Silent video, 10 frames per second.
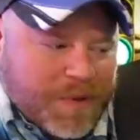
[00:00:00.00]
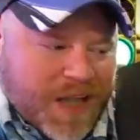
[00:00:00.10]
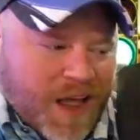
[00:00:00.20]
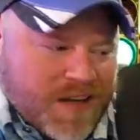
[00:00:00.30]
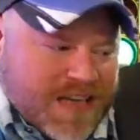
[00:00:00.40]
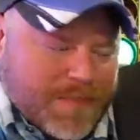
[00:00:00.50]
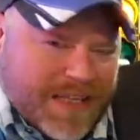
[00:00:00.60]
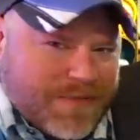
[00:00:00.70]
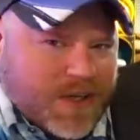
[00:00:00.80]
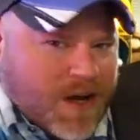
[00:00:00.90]
plugs. I
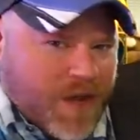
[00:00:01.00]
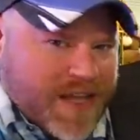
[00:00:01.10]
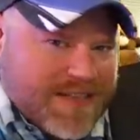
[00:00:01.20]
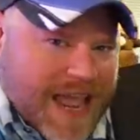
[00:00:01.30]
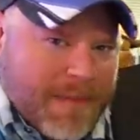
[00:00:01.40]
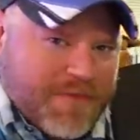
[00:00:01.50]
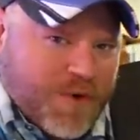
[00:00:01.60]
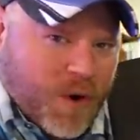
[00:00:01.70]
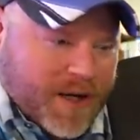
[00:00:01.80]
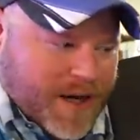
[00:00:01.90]
believe you call these
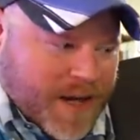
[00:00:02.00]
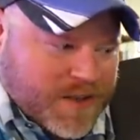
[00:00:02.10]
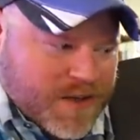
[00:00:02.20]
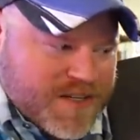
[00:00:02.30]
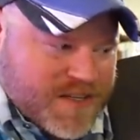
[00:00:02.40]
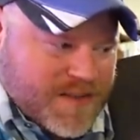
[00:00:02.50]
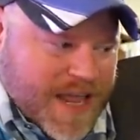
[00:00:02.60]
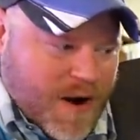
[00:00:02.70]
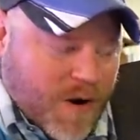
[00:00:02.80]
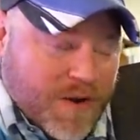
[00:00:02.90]
M4 connectors.
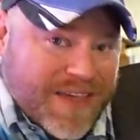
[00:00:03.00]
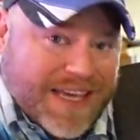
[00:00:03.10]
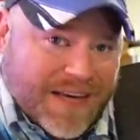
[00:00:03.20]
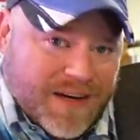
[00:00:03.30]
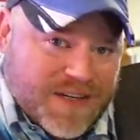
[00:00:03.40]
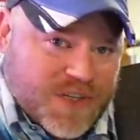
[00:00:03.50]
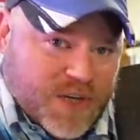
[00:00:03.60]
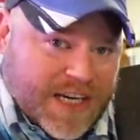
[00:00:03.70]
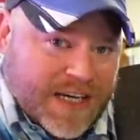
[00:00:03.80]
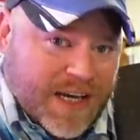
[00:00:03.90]
They are the
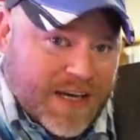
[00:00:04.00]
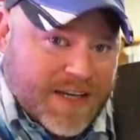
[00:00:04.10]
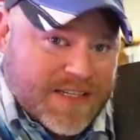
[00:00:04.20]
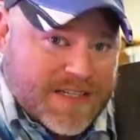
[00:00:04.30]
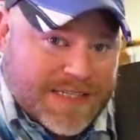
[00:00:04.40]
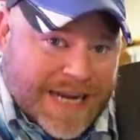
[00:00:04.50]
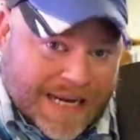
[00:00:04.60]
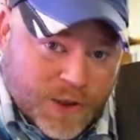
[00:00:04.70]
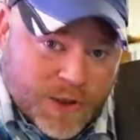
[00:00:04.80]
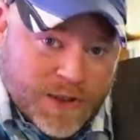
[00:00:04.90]
industry
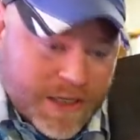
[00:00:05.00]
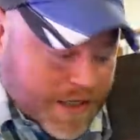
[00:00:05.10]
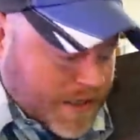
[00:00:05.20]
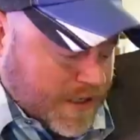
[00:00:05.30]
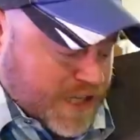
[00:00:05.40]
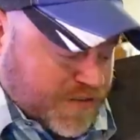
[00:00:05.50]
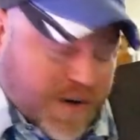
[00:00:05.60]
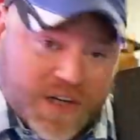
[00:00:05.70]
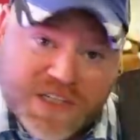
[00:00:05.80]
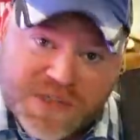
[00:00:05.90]
standard as
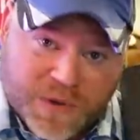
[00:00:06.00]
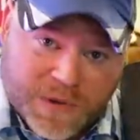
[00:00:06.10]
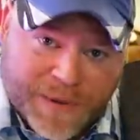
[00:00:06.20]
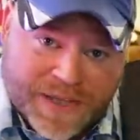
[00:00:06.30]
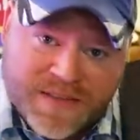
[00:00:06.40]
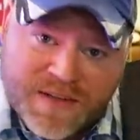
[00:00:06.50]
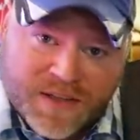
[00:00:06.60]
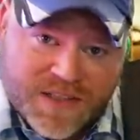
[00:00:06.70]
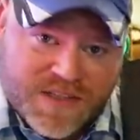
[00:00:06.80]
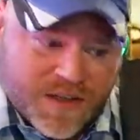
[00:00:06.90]
far as solar panels are
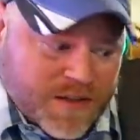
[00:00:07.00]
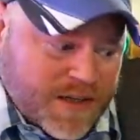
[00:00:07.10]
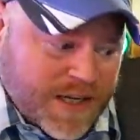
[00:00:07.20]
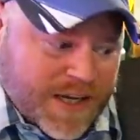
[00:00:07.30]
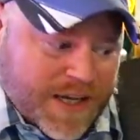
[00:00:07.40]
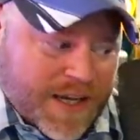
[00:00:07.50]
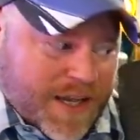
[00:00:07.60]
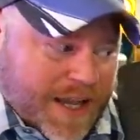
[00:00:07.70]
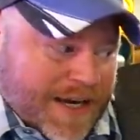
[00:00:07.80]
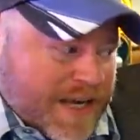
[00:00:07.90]
concerned.
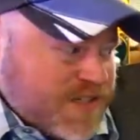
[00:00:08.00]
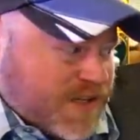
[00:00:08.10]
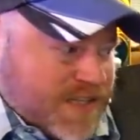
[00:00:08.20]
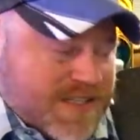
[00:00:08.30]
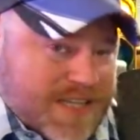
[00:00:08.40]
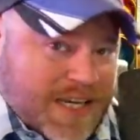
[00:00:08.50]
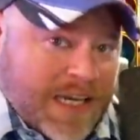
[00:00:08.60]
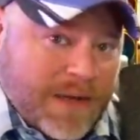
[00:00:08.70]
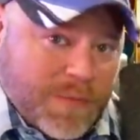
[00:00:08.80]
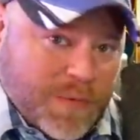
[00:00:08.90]
And as you can
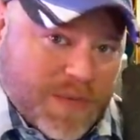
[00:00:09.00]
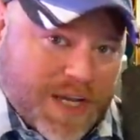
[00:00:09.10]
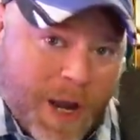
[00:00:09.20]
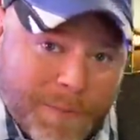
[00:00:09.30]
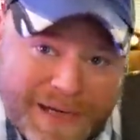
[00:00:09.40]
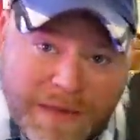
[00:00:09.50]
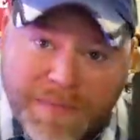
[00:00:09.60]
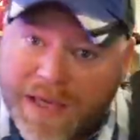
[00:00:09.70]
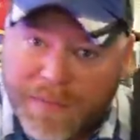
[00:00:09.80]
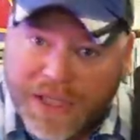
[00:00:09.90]
see, the company,
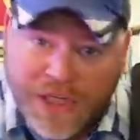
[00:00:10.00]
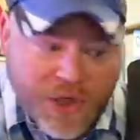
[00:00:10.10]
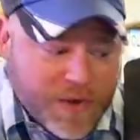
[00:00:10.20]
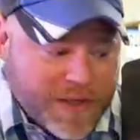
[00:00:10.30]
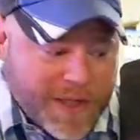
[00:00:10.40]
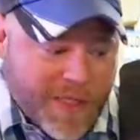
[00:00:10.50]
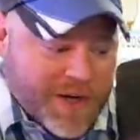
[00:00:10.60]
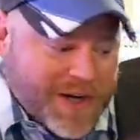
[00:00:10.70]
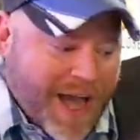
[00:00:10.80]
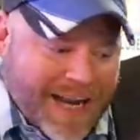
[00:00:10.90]
BigBlue,
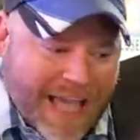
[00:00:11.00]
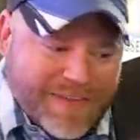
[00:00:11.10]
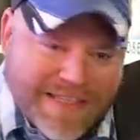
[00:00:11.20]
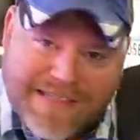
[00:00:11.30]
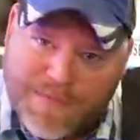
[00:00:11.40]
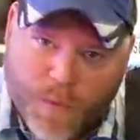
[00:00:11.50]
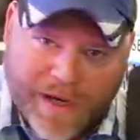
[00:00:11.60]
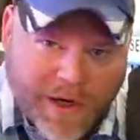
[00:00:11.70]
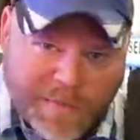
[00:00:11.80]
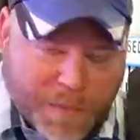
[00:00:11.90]
they're not having some
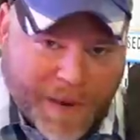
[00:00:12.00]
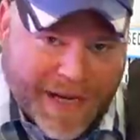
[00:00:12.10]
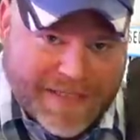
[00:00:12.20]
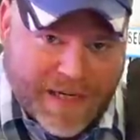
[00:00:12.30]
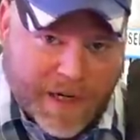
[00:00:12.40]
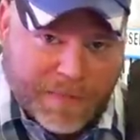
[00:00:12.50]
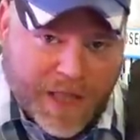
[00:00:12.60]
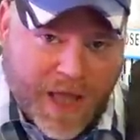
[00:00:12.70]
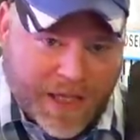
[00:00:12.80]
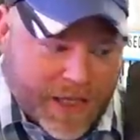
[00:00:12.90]
weird proprietary
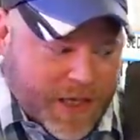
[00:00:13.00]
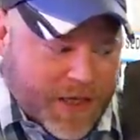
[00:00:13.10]
plug.